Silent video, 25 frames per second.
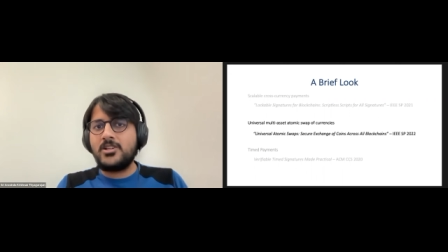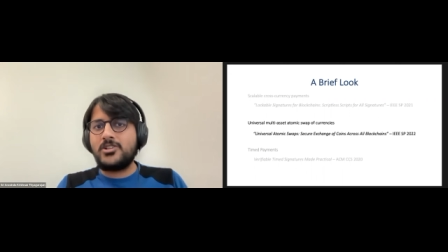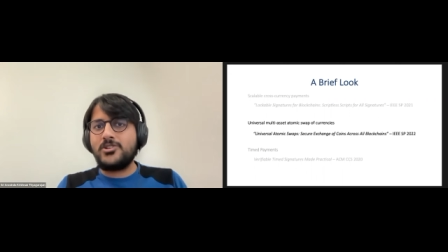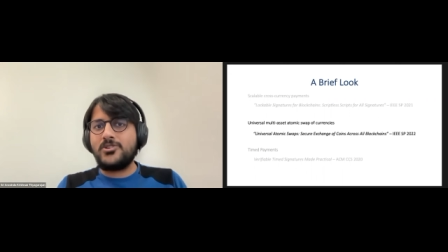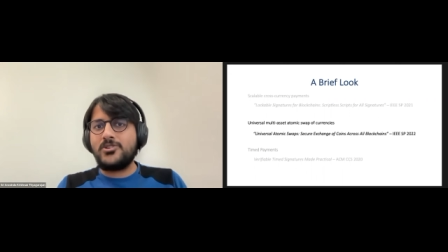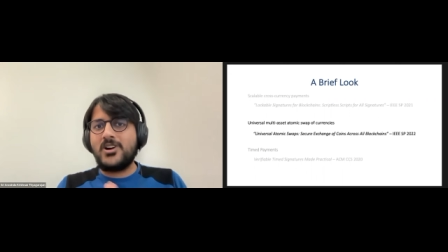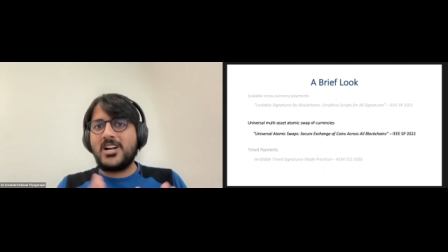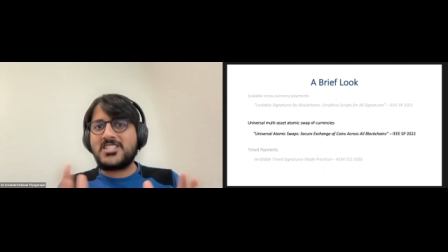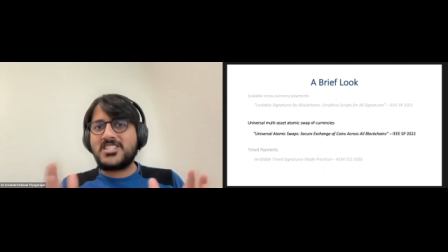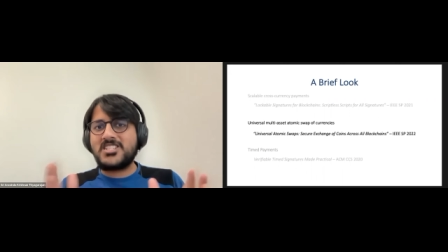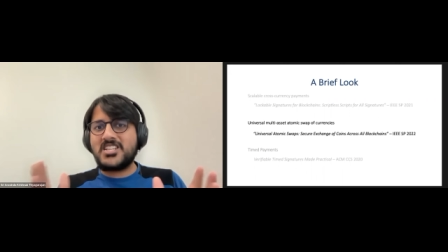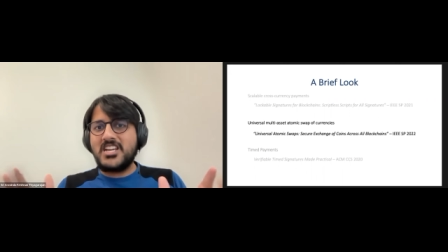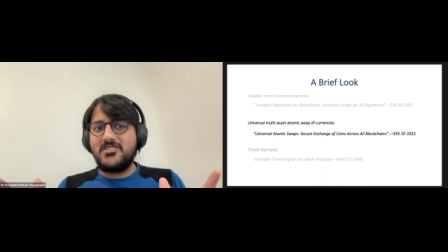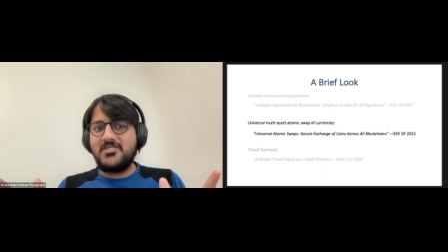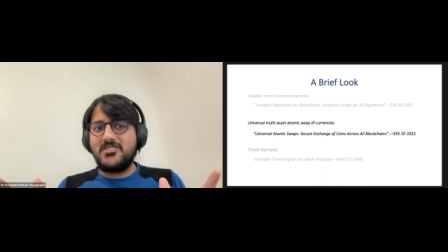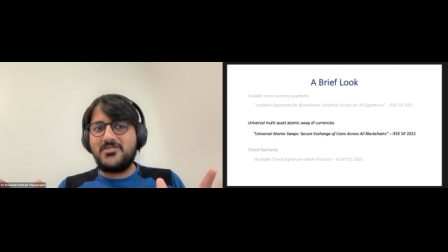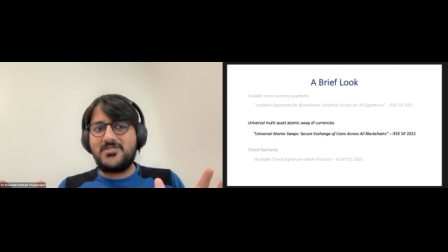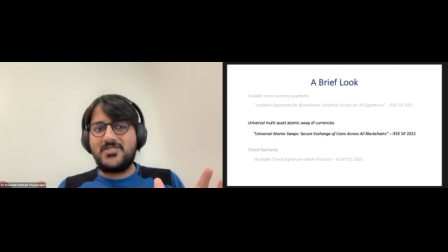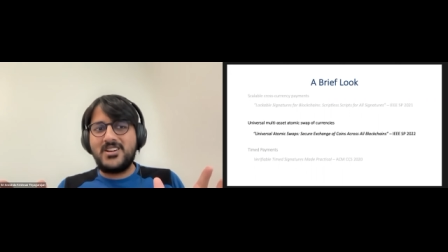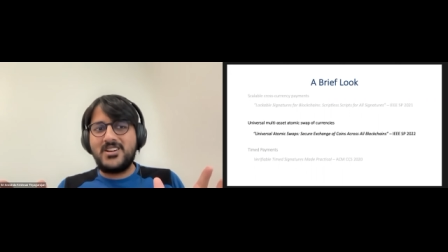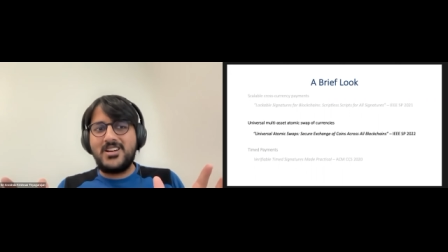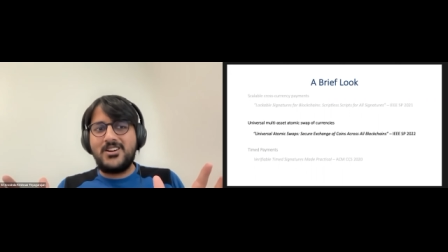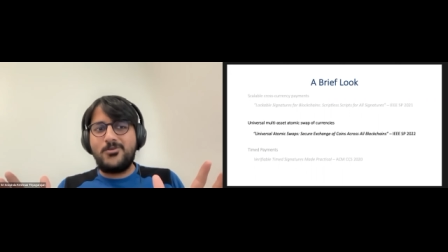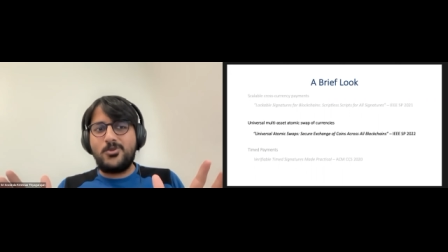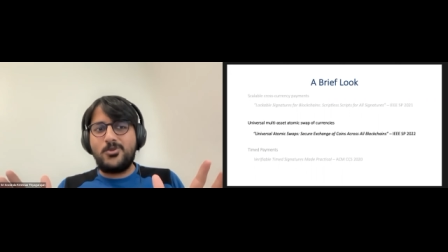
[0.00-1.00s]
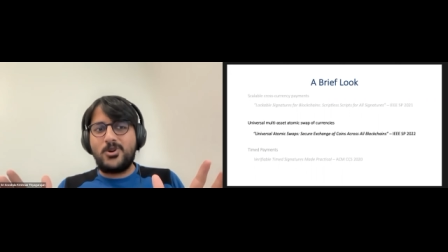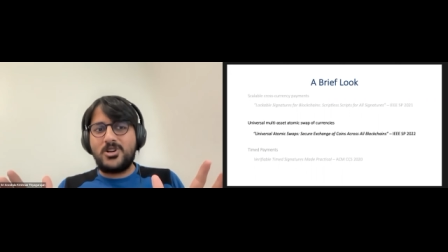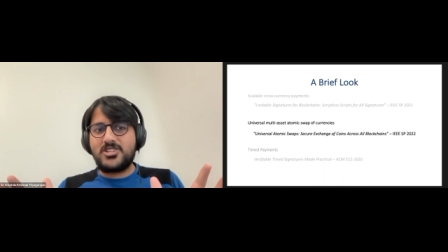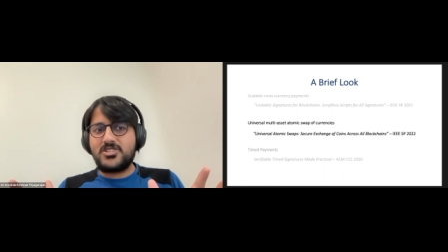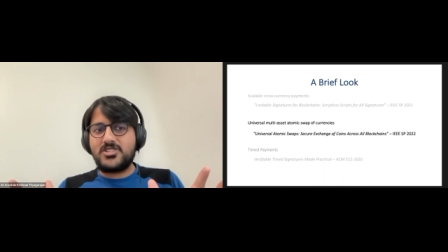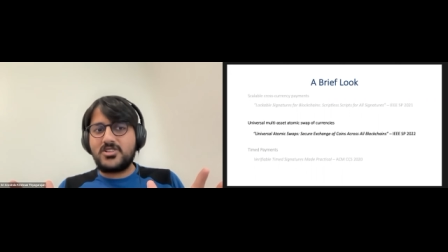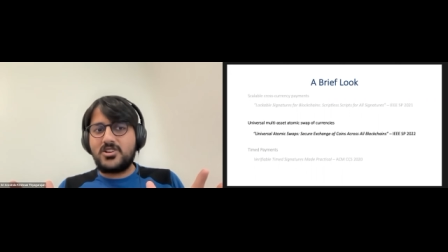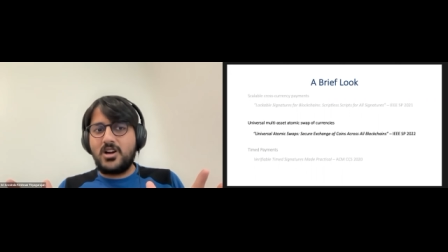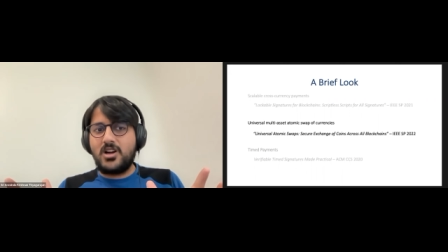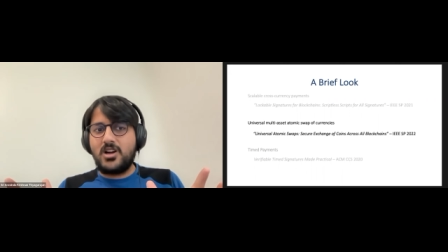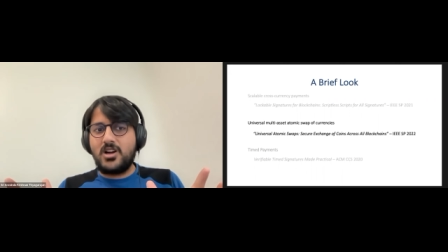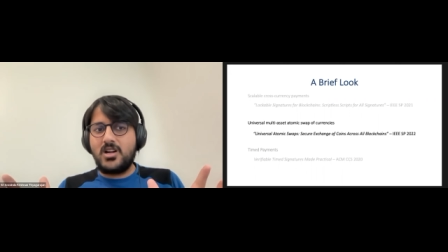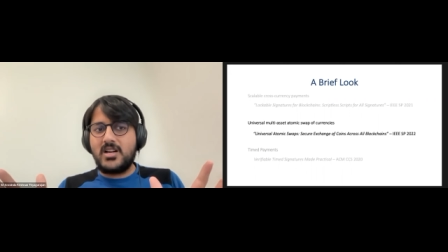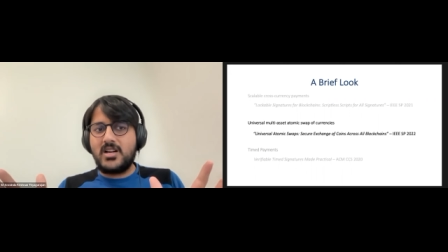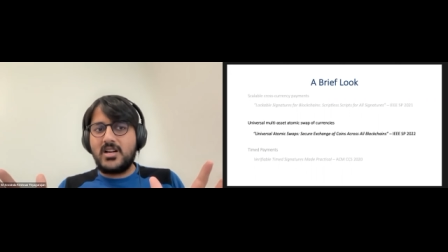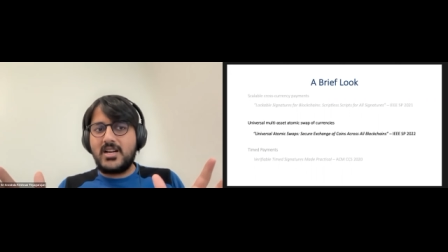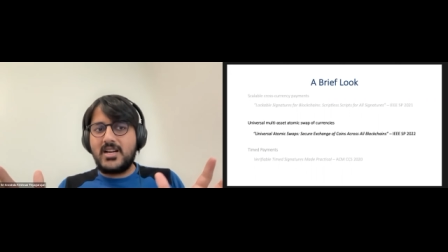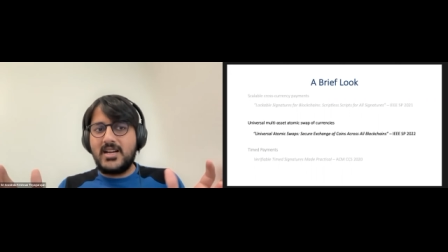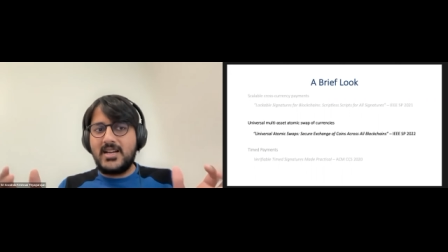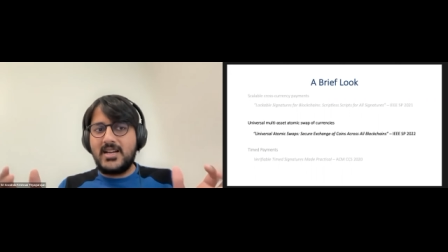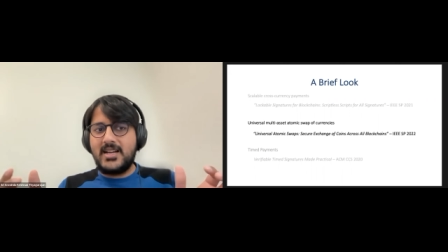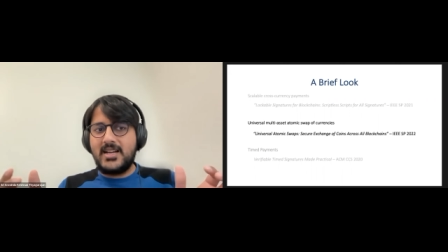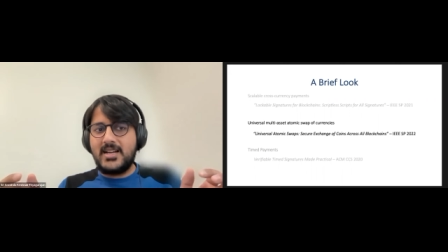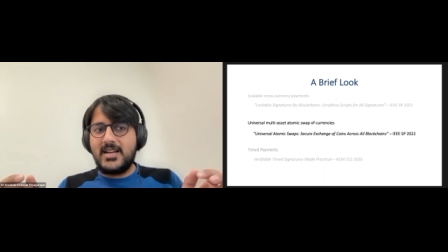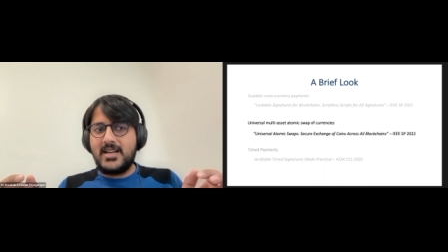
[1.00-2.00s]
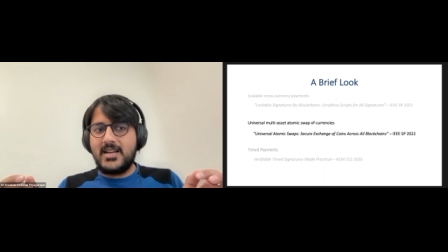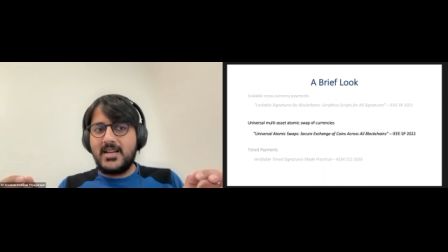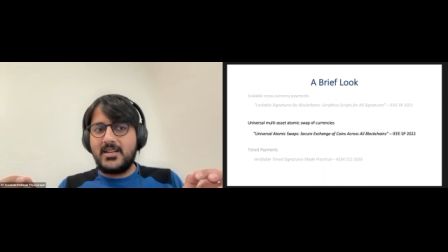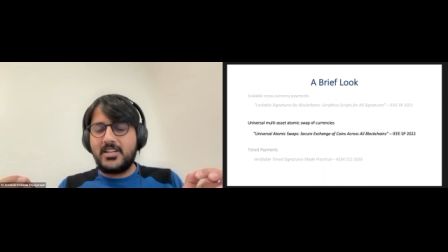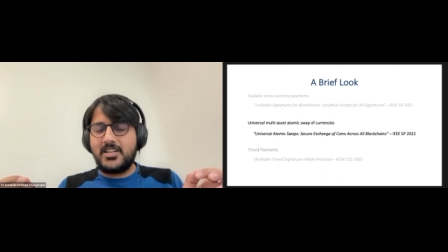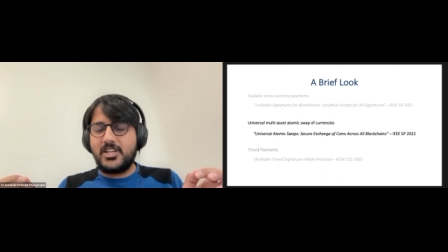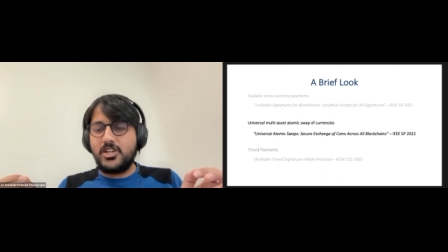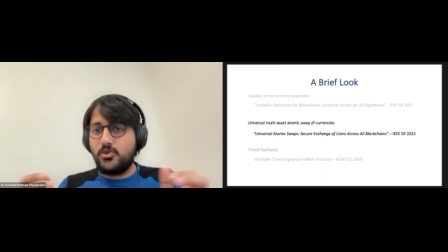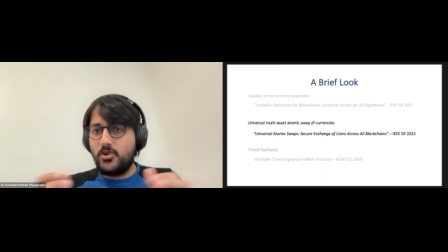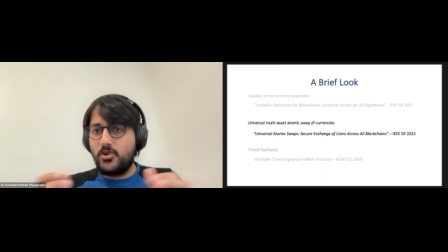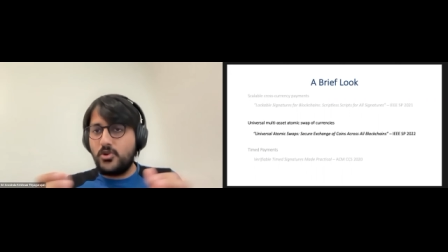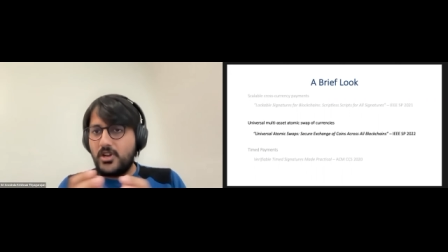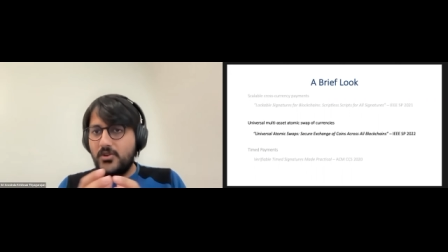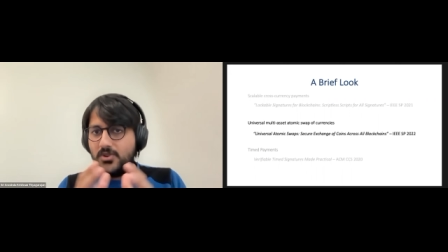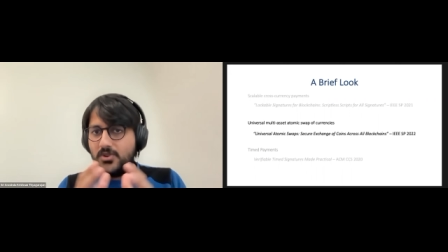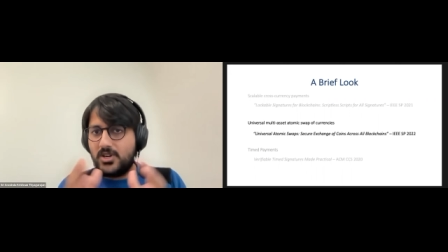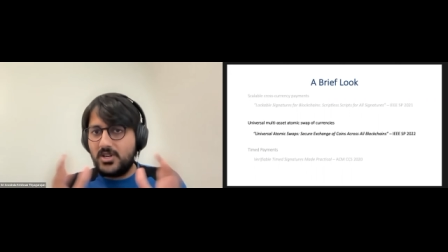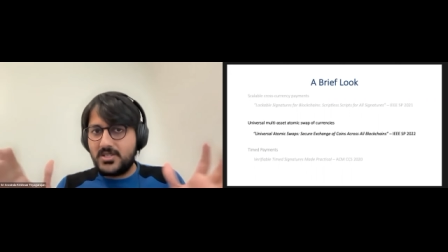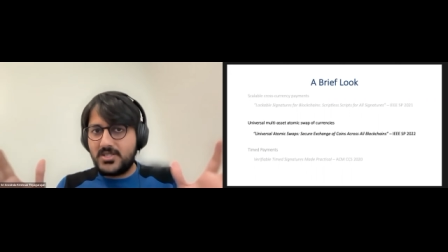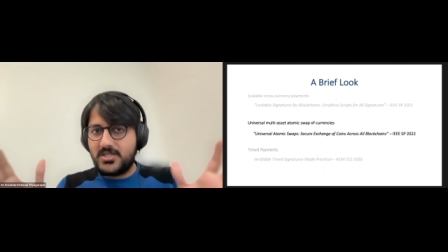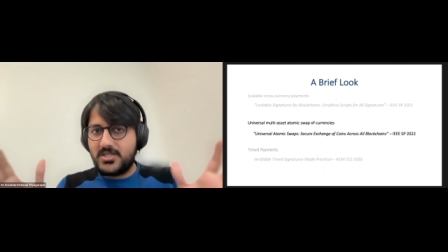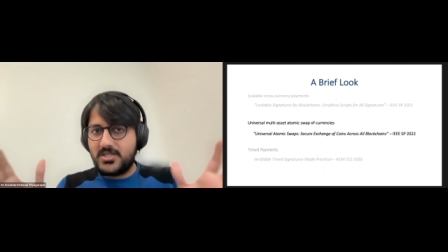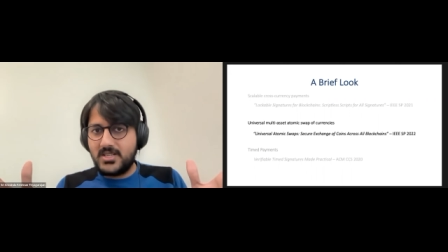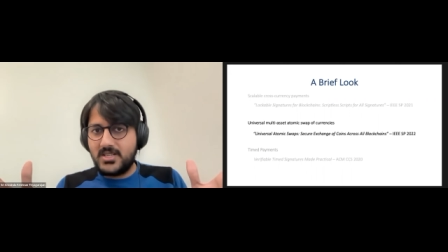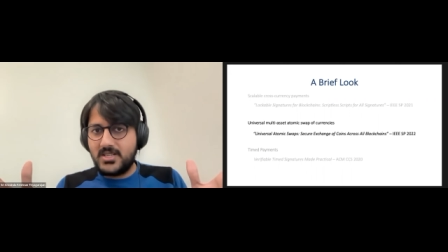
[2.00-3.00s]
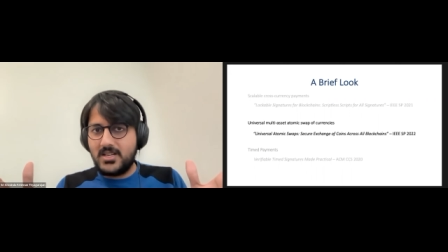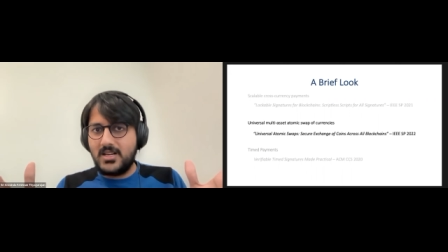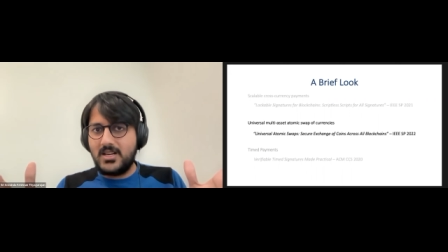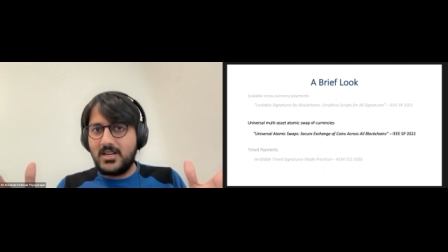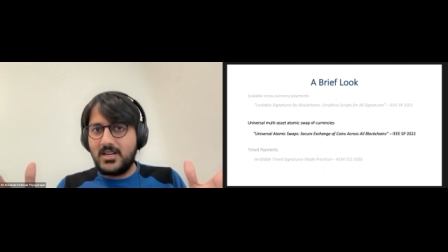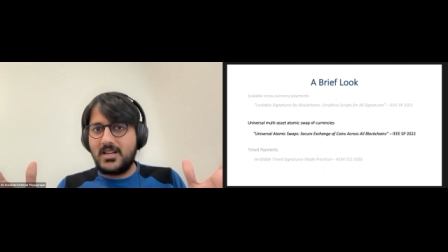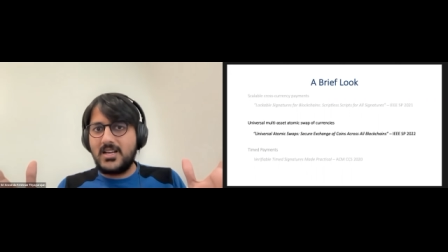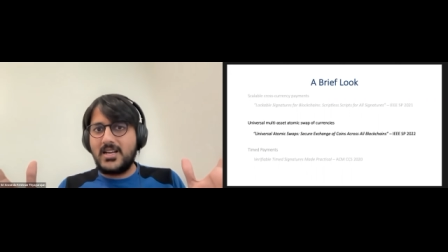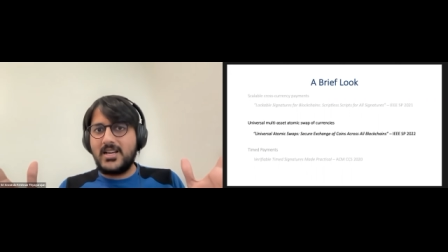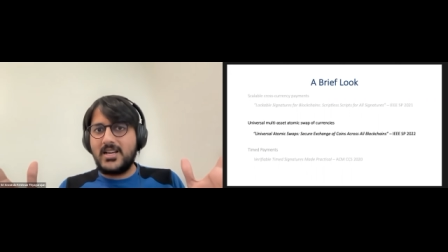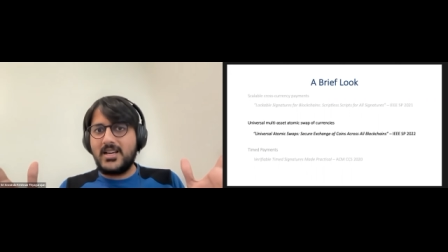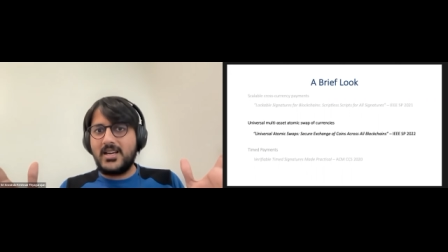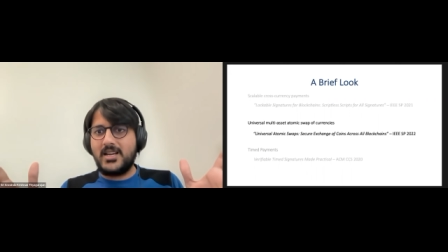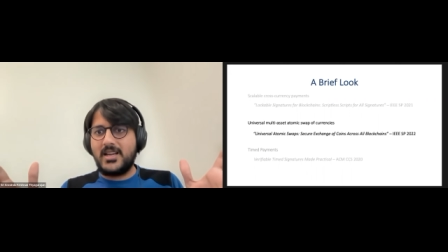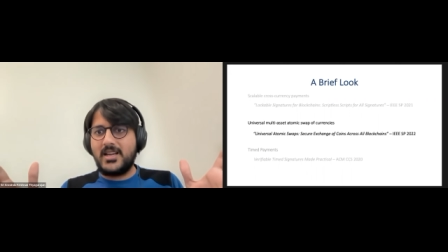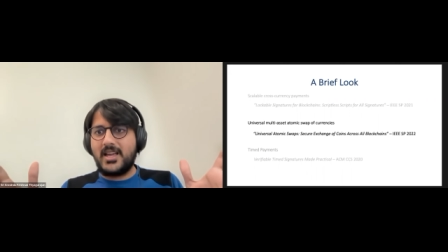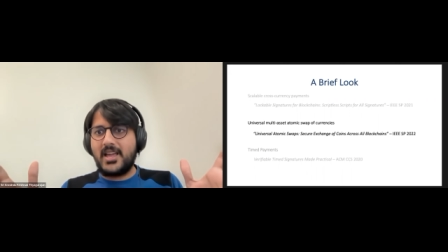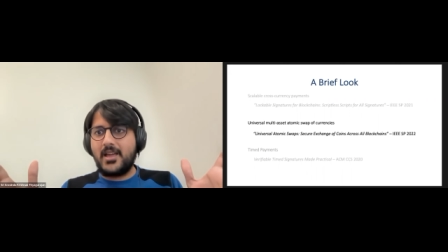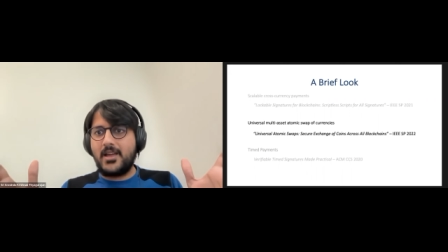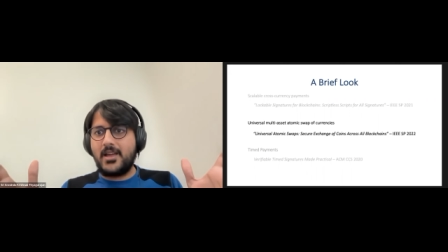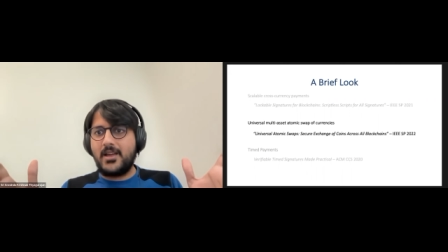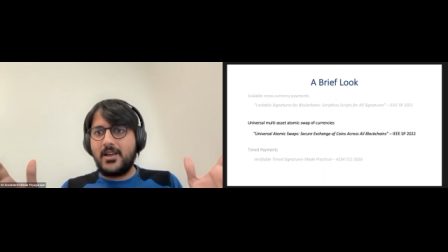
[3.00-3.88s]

to achieve what is called a uh, universal uh,